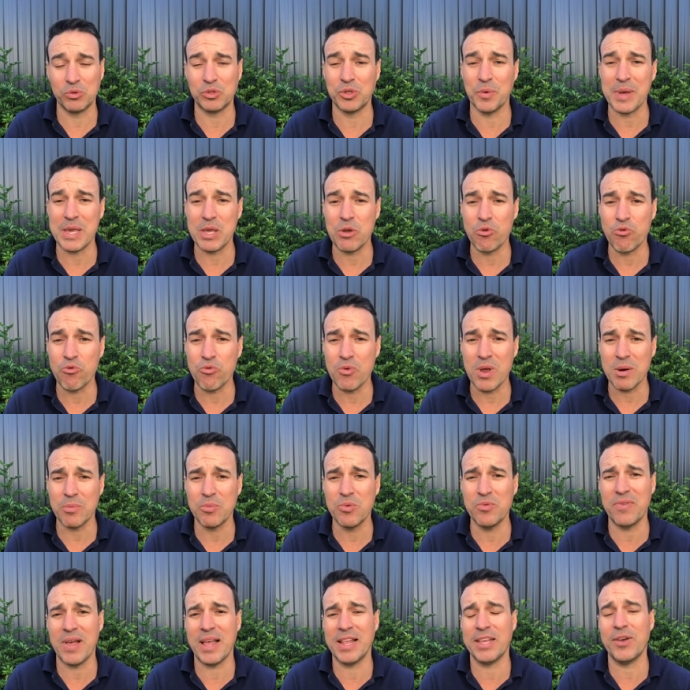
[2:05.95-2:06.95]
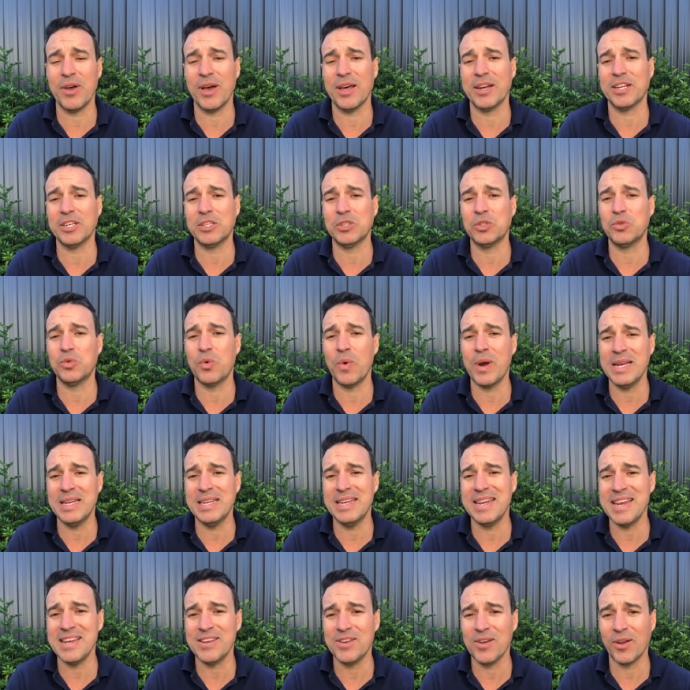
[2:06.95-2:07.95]
So incredible value, under
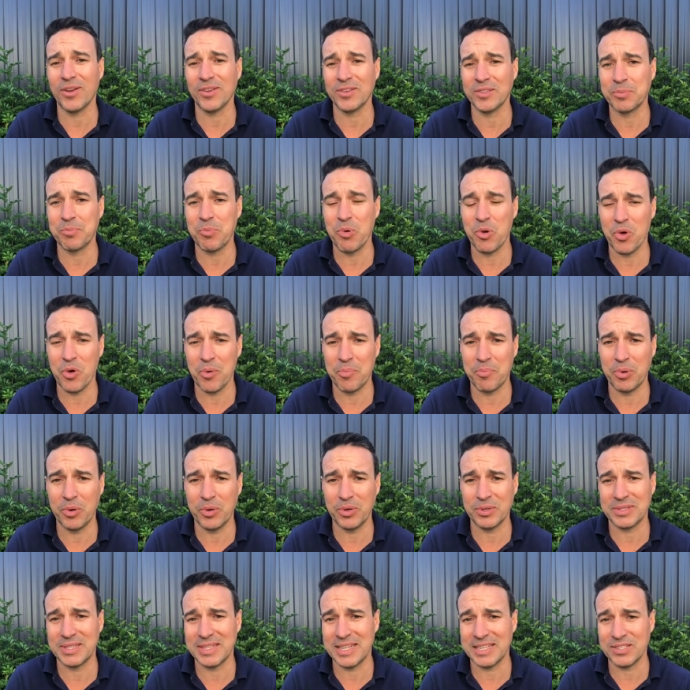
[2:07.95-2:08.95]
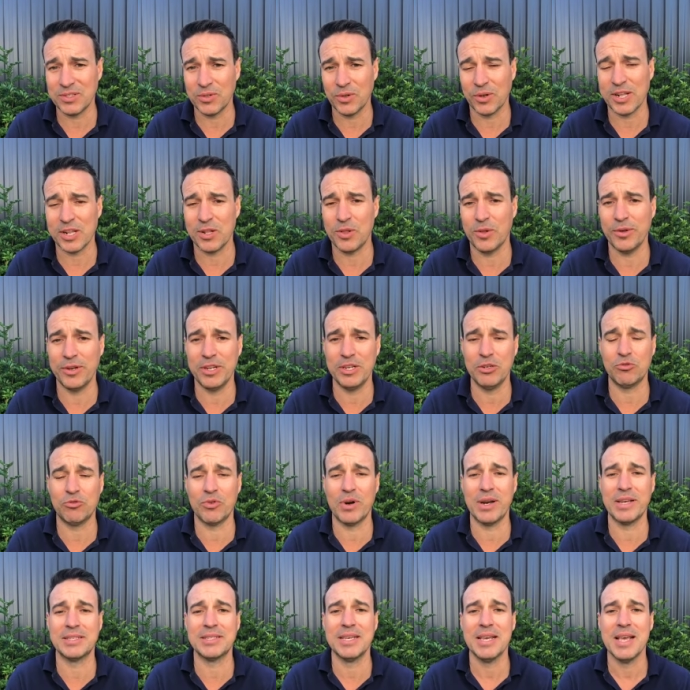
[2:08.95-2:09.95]
twenty dollars per person. That's not including
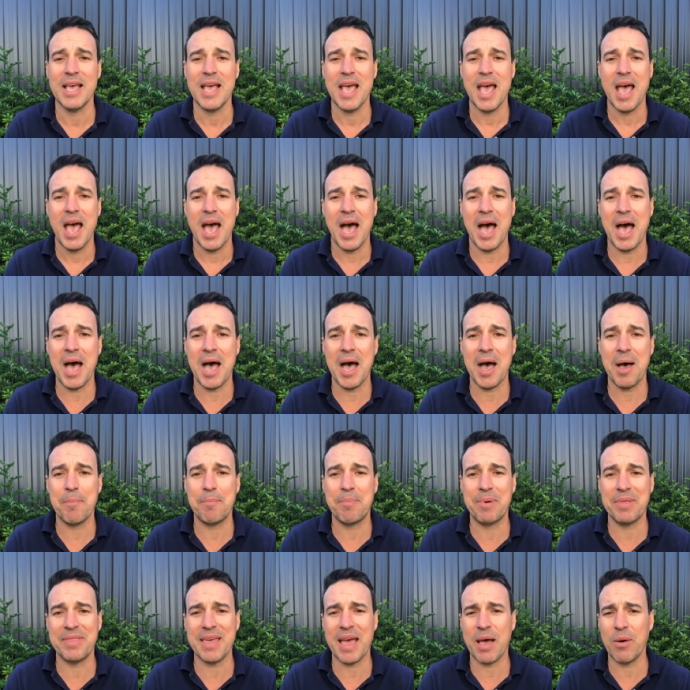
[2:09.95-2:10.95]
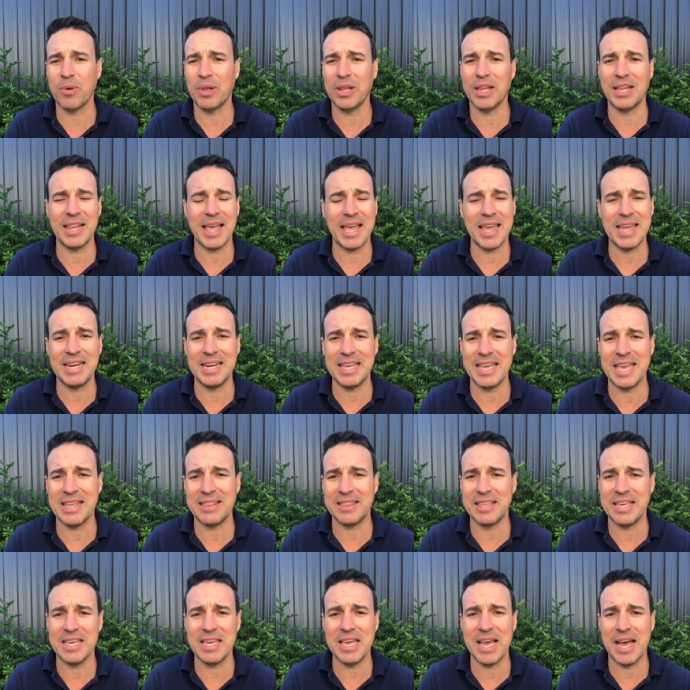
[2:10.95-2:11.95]
drinks. Um, but that will allow you to
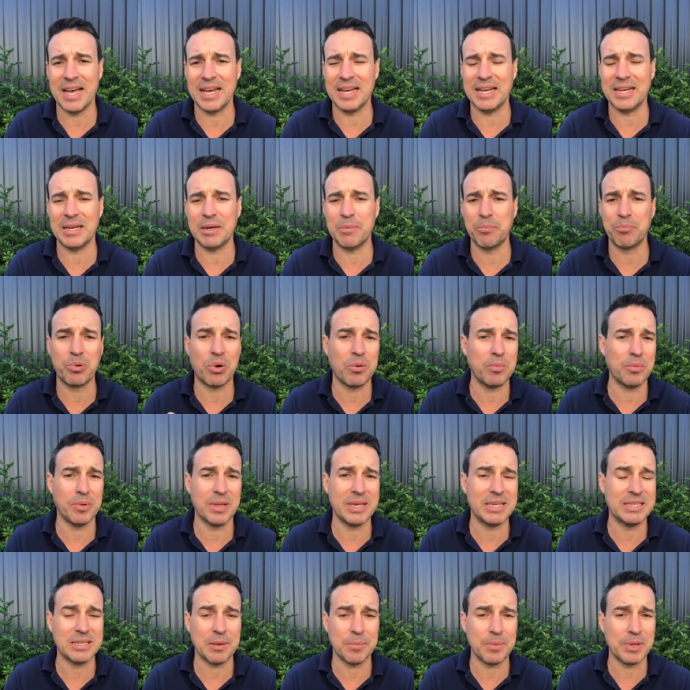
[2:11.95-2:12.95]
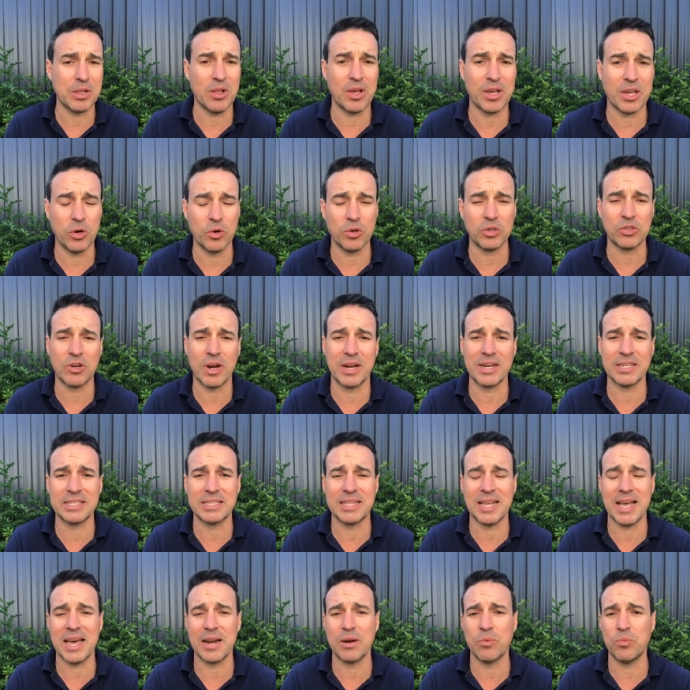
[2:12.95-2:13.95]
get the um, probably something like an entree to
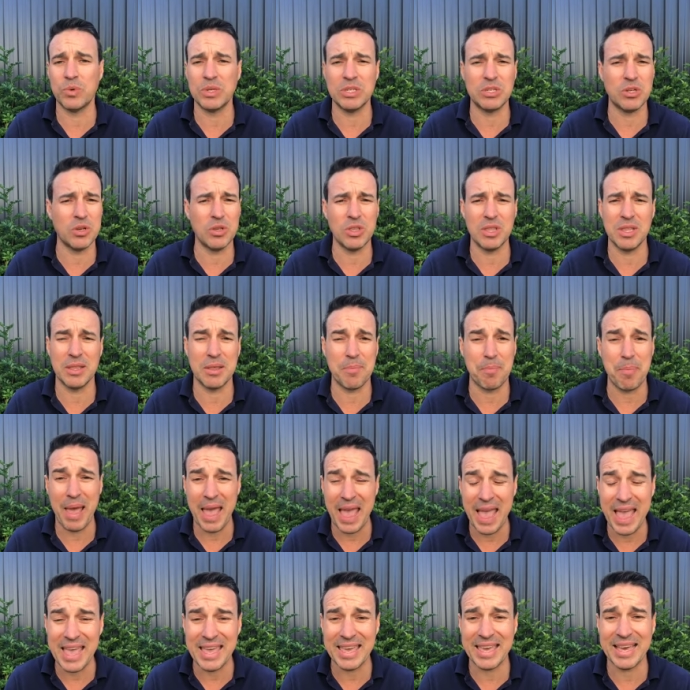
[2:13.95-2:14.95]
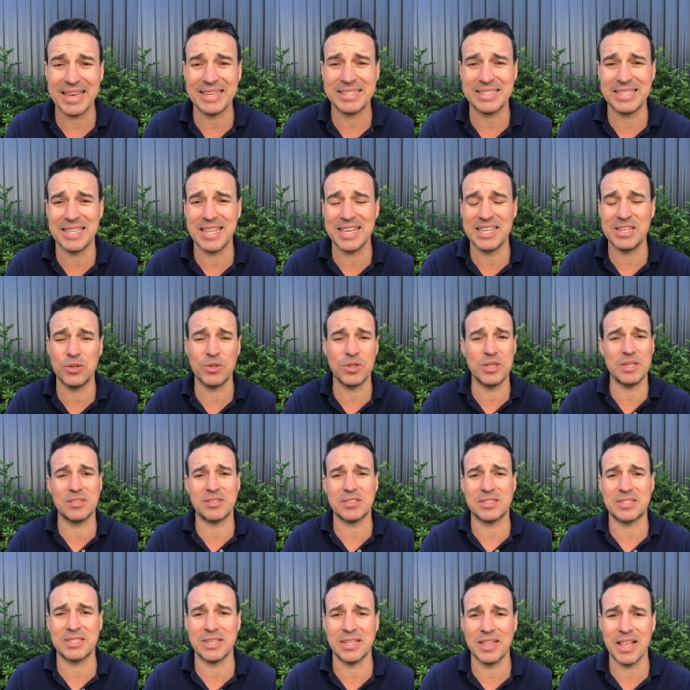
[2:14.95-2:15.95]
starter, which the pancakes that they do. There's
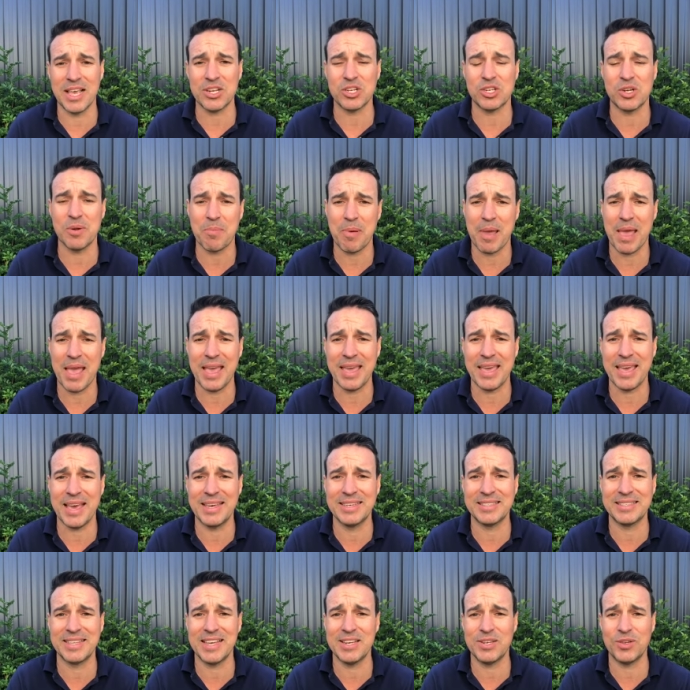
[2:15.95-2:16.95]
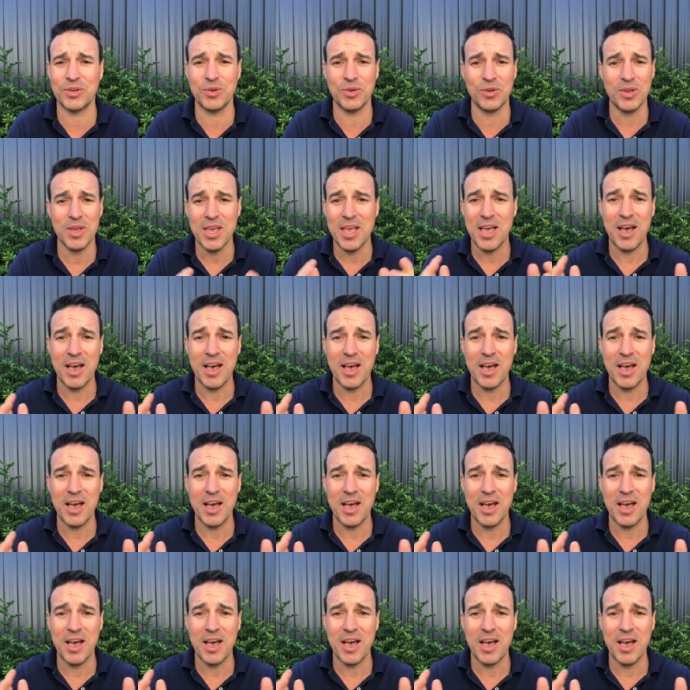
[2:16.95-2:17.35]
a selection of pancakes they do.